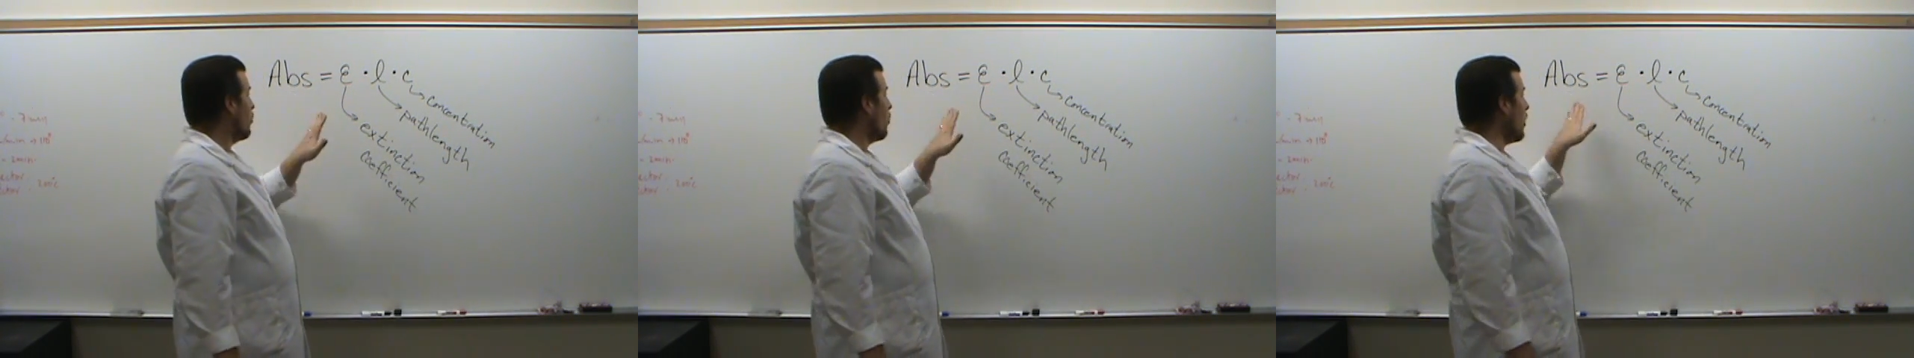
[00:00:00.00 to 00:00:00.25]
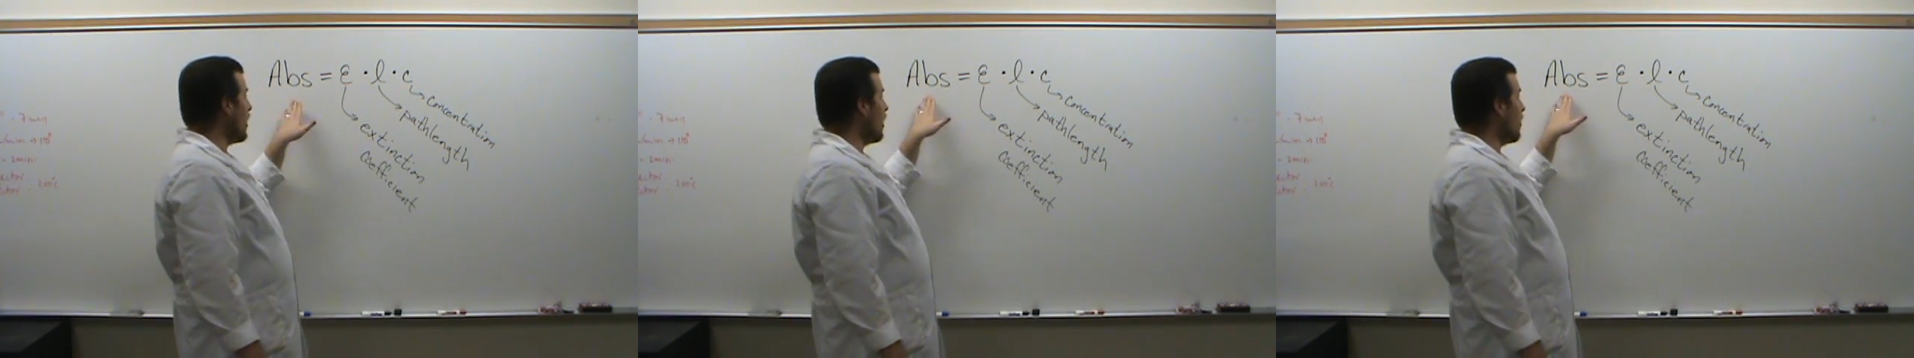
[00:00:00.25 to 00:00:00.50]

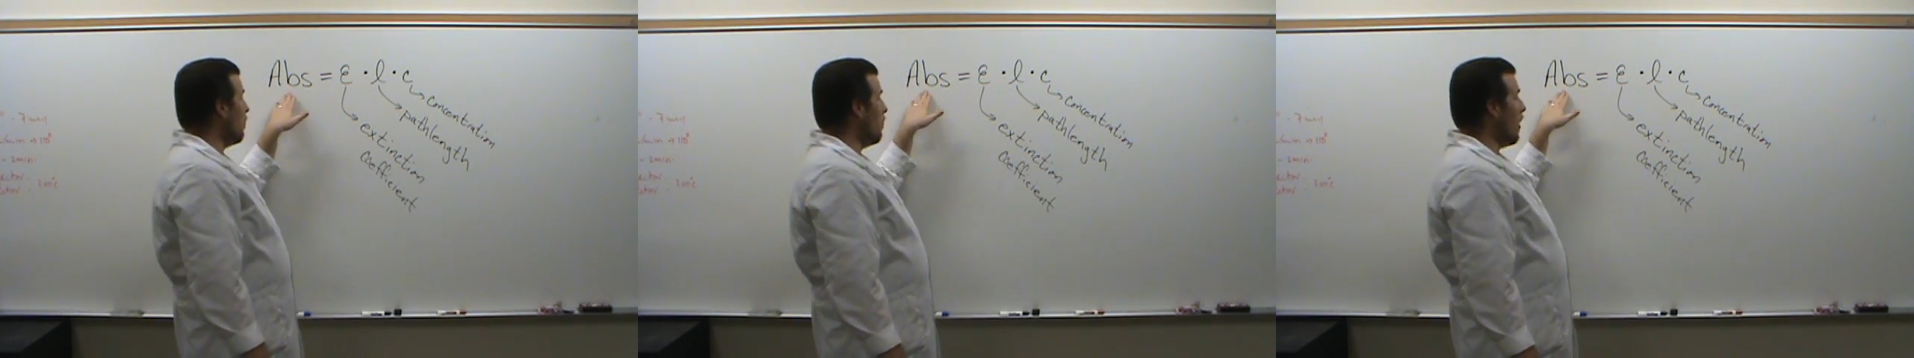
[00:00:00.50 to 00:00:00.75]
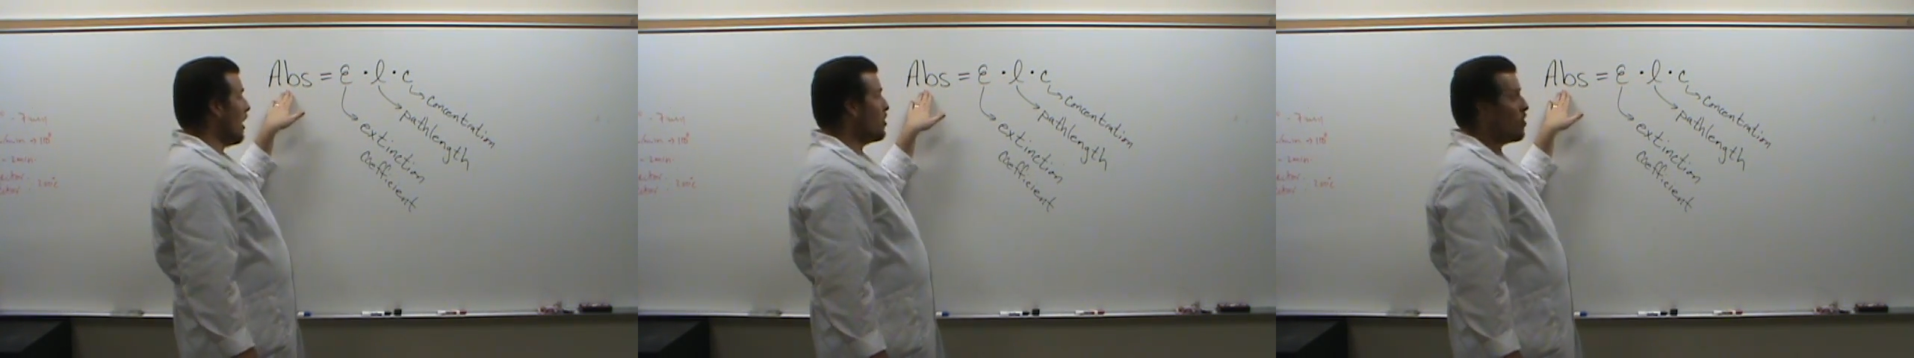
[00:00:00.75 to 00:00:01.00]
we can
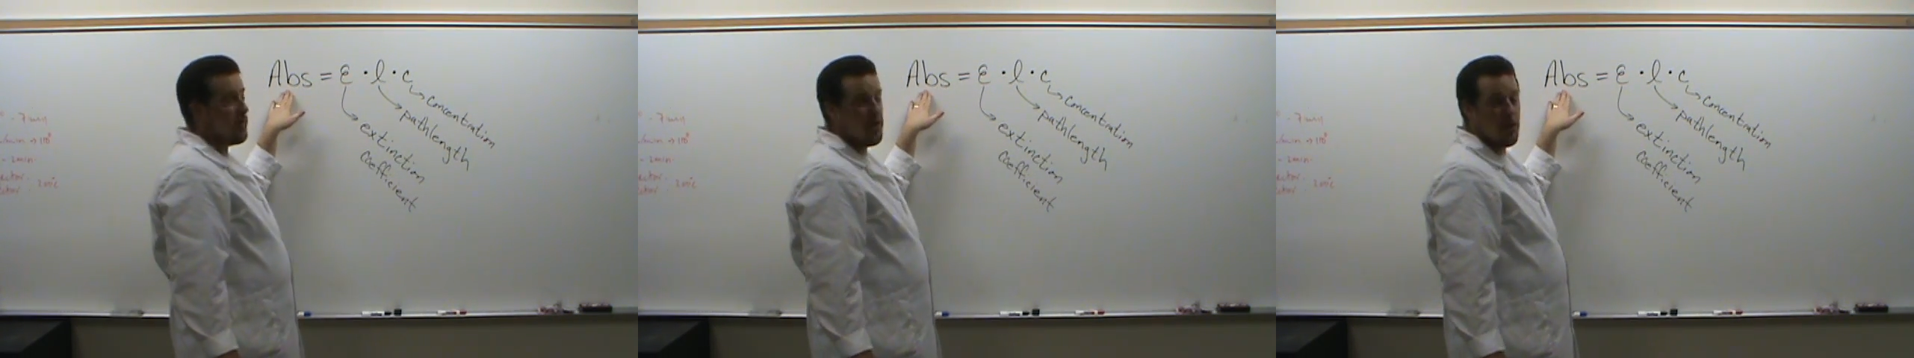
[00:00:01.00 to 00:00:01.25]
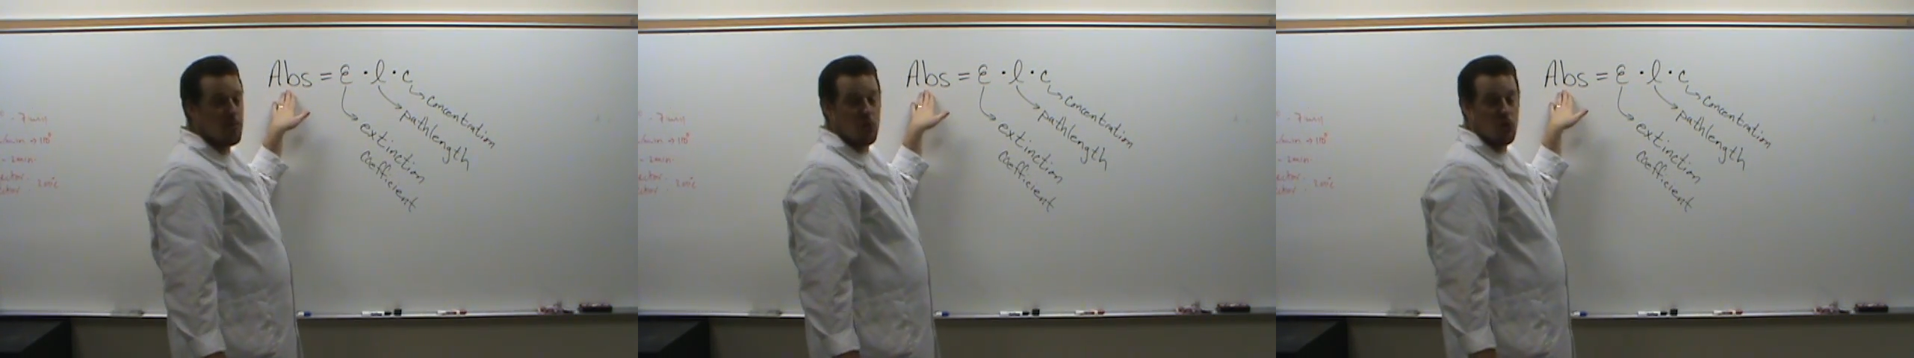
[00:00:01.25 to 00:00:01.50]
measure the
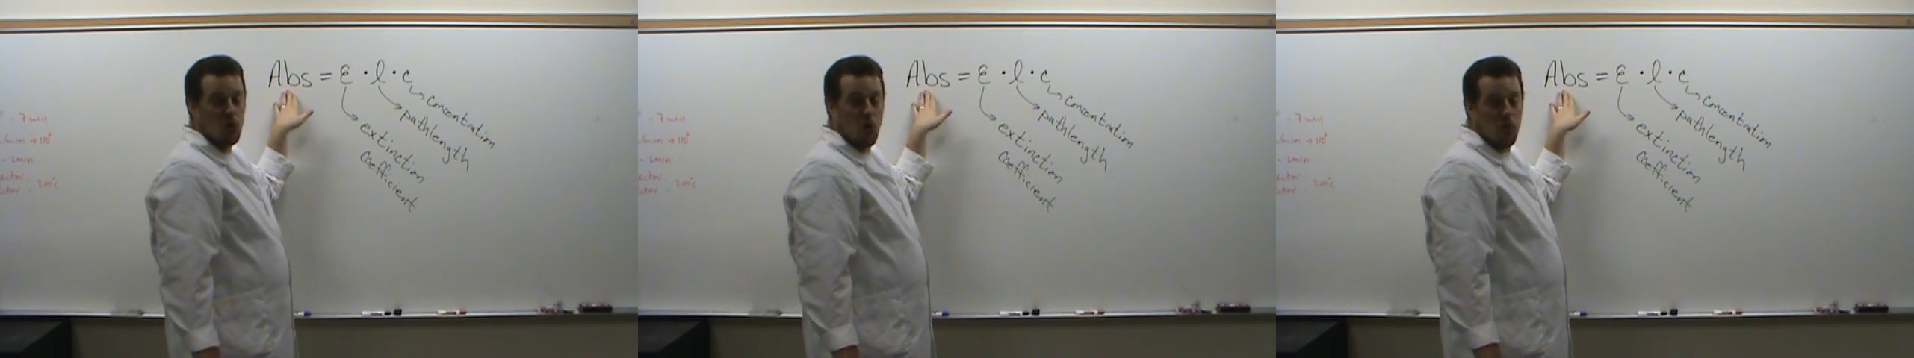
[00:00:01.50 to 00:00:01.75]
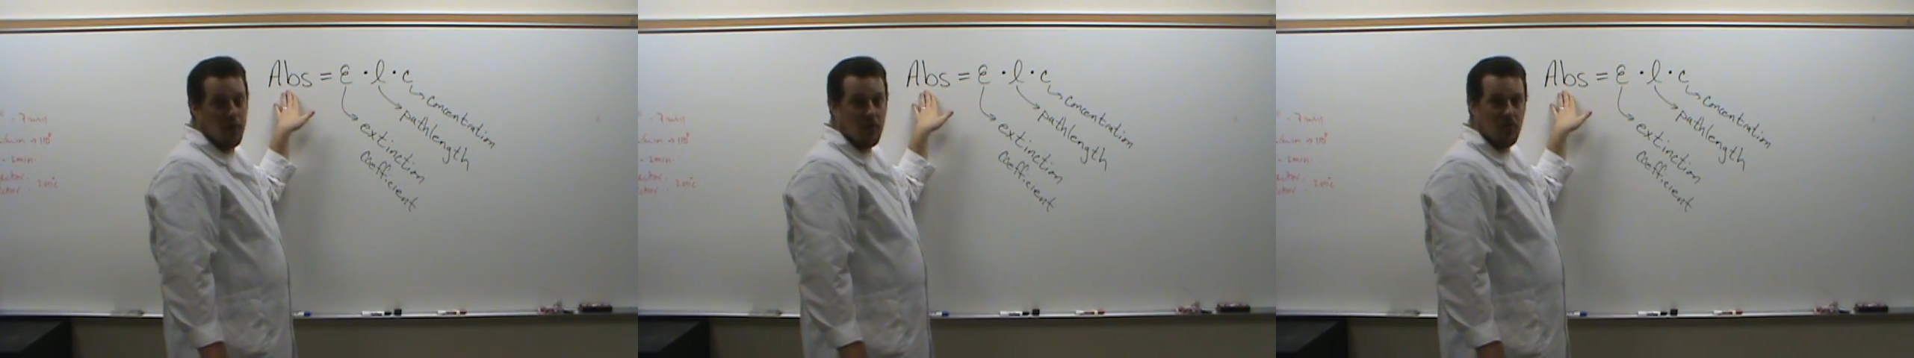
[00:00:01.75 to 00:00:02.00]

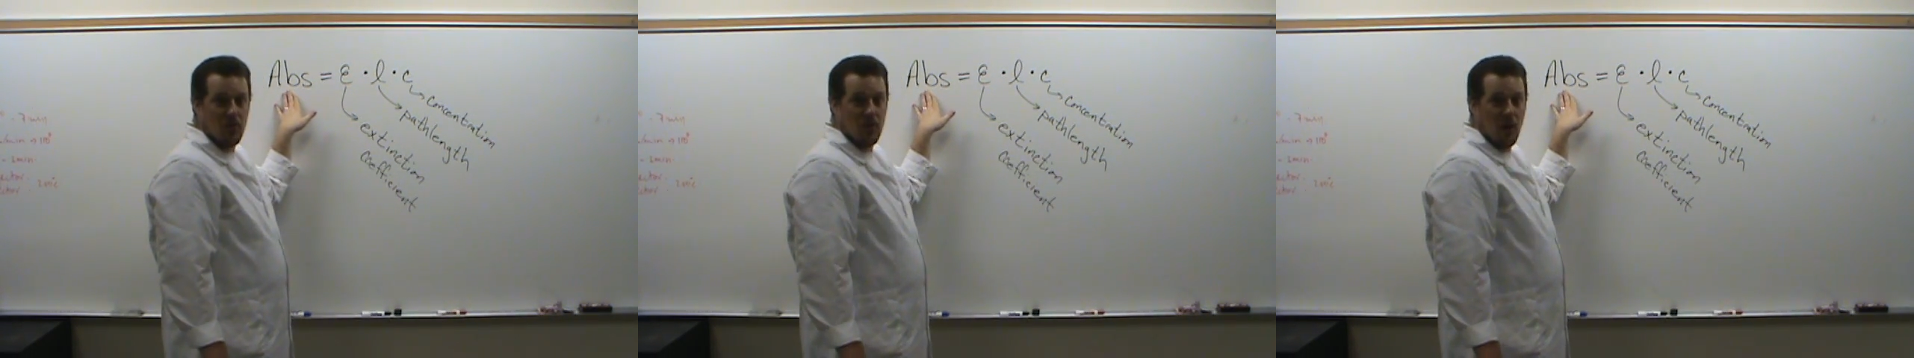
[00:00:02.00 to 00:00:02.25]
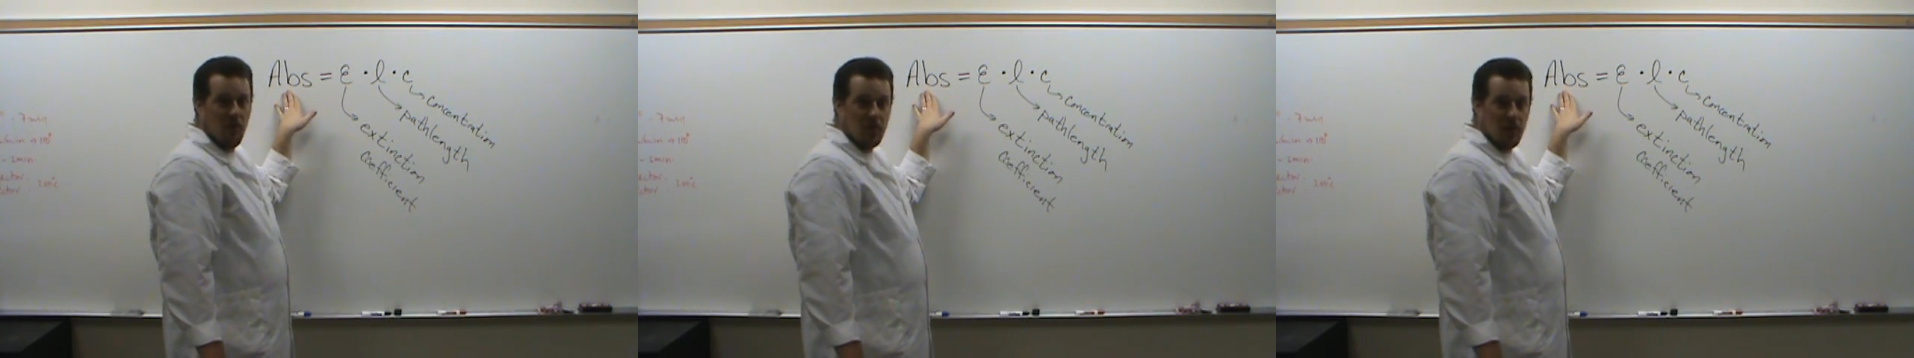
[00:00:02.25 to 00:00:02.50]
absorbance
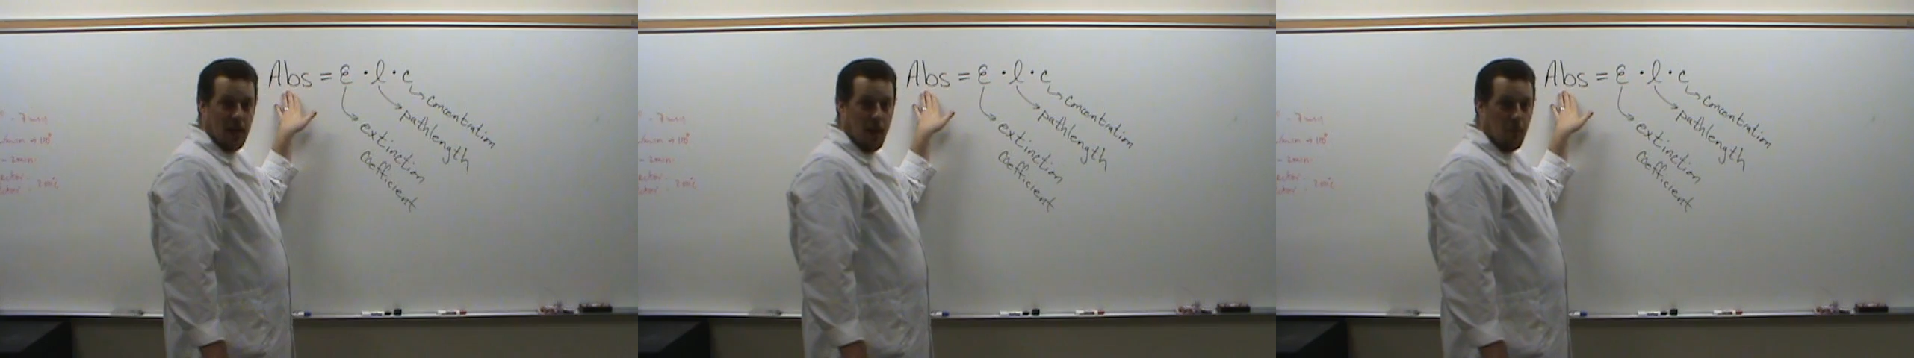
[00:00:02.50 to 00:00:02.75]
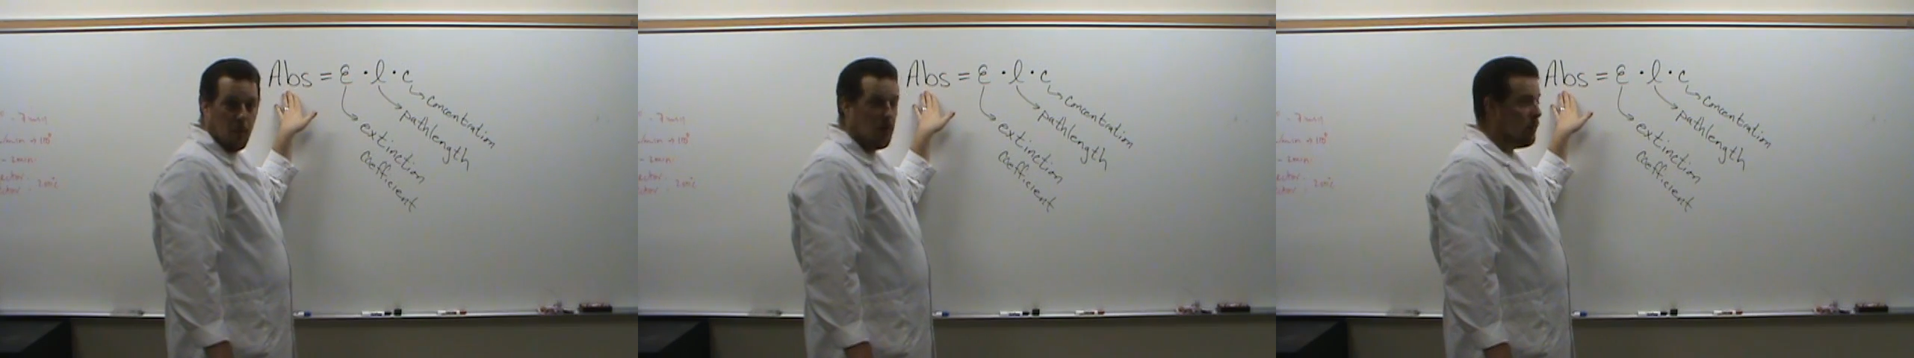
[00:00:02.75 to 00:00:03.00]
of a
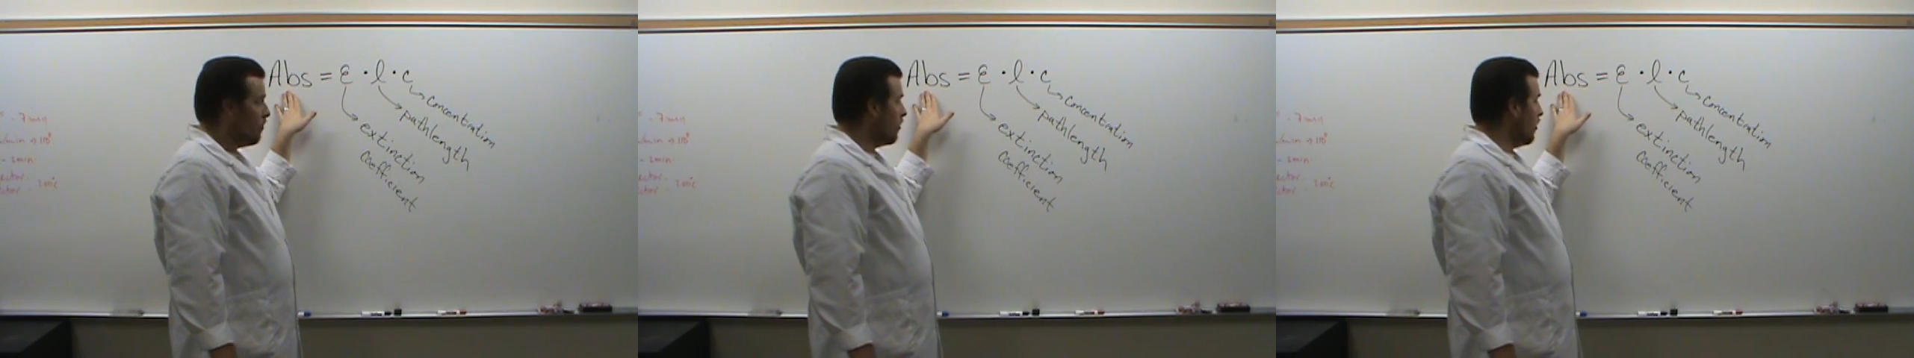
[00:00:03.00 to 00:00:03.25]
sample